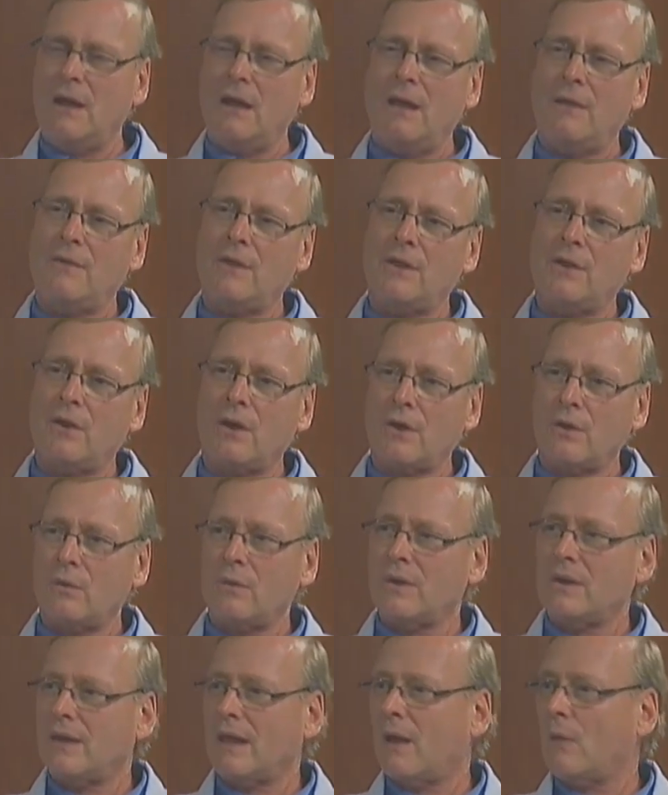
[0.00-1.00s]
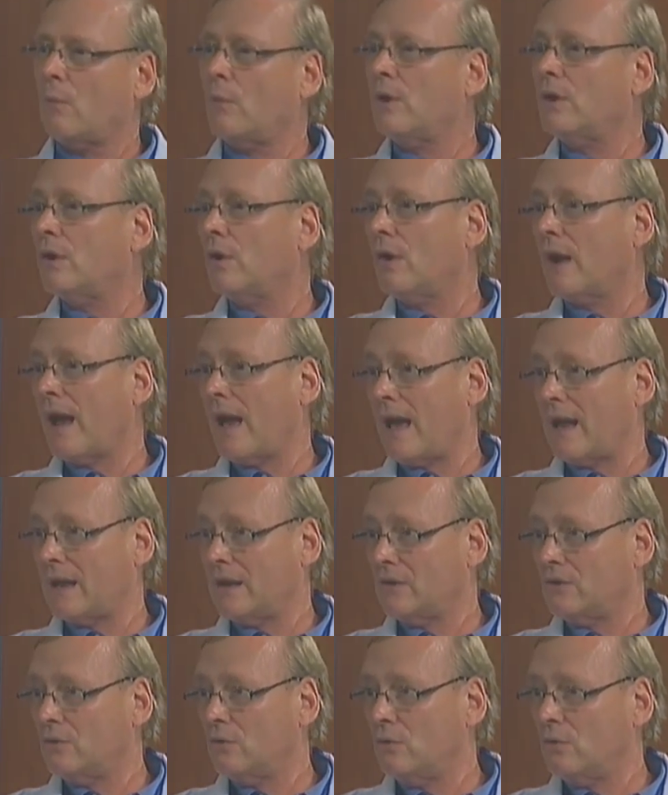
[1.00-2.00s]
And then not only that, we are
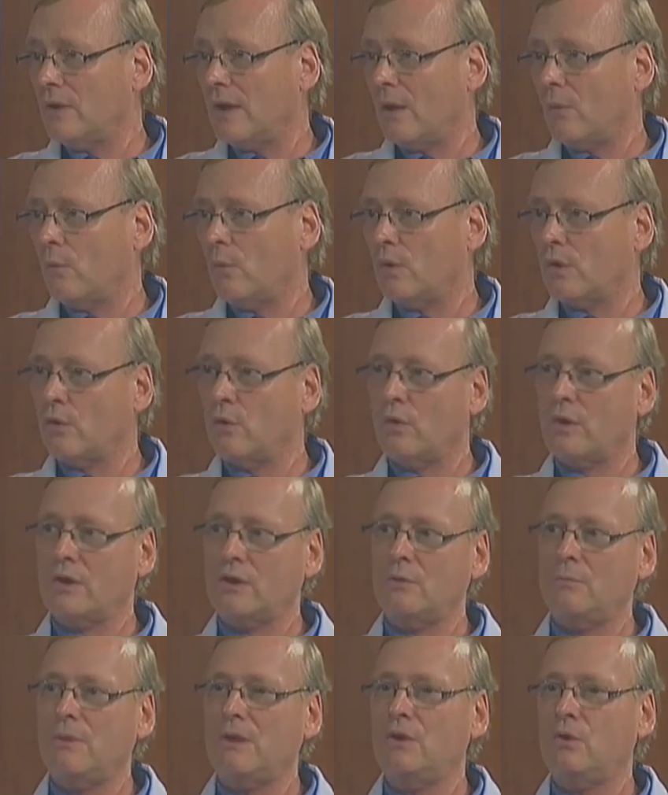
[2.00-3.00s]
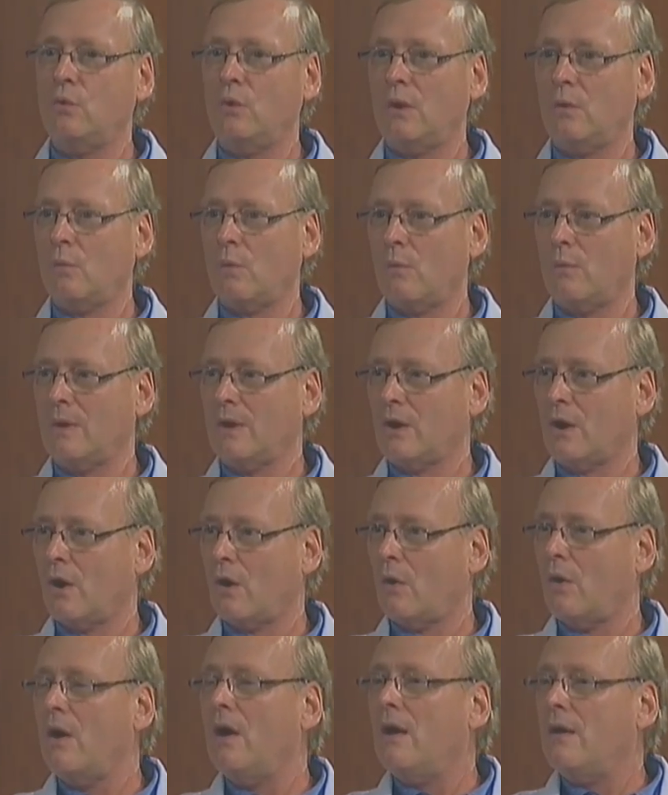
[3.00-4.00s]
adding to that, we're going to be doing what we
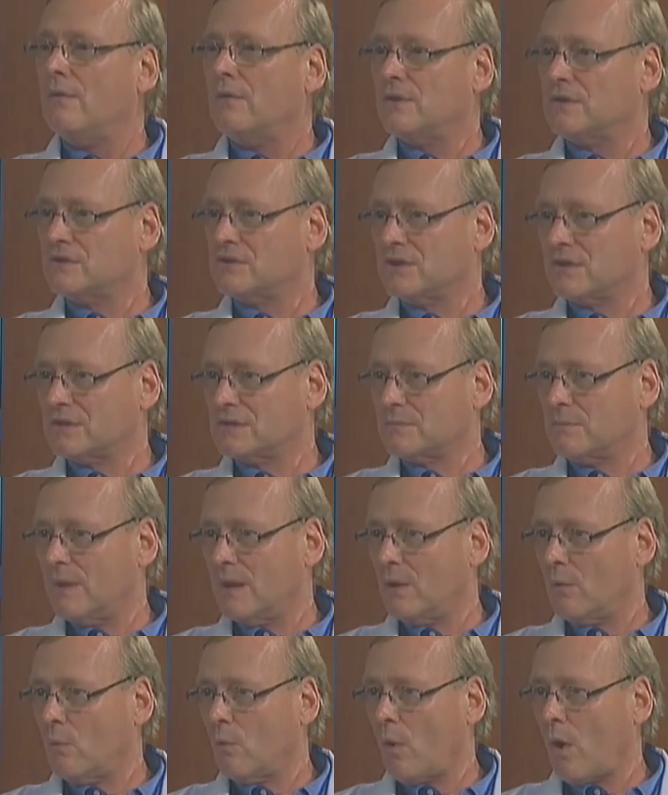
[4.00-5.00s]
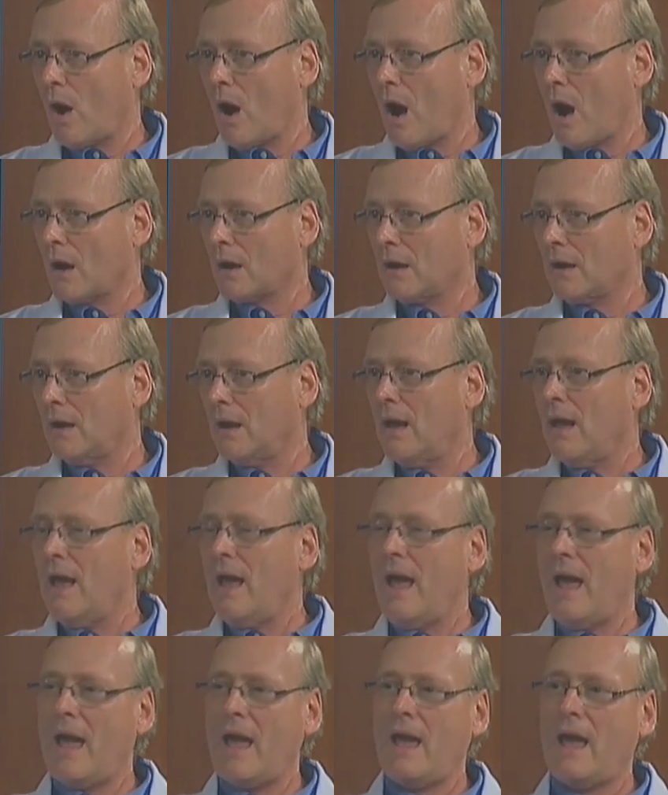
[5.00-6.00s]
call the six minute walk
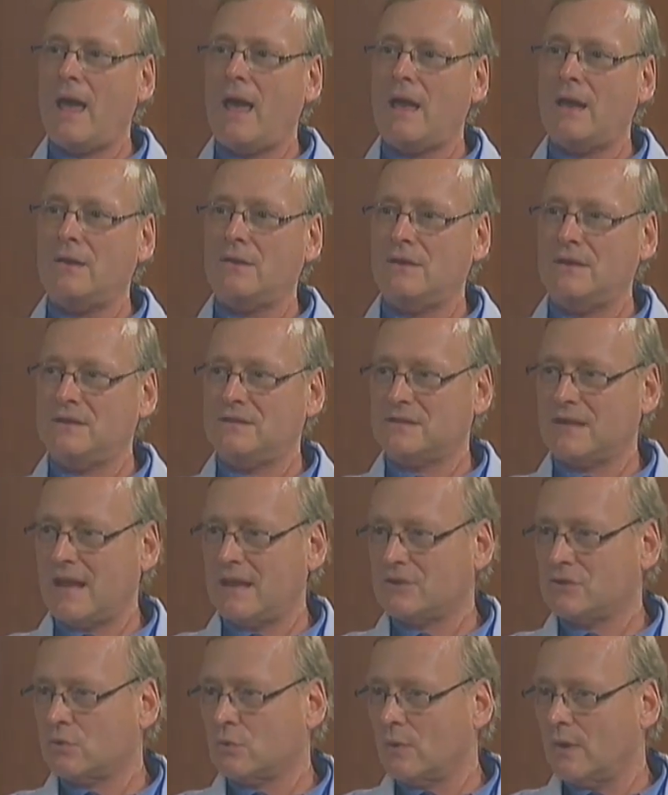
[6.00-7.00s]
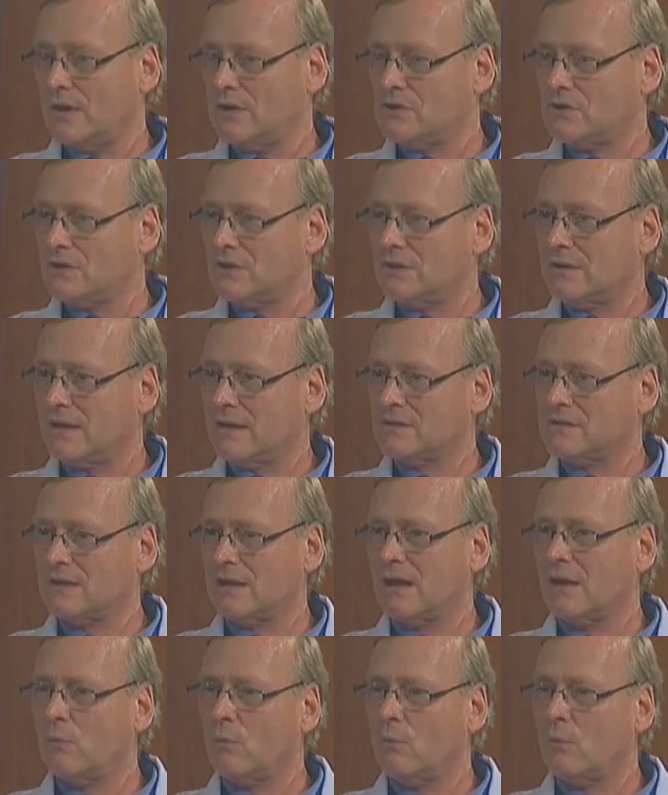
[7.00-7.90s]
and desaturation testing.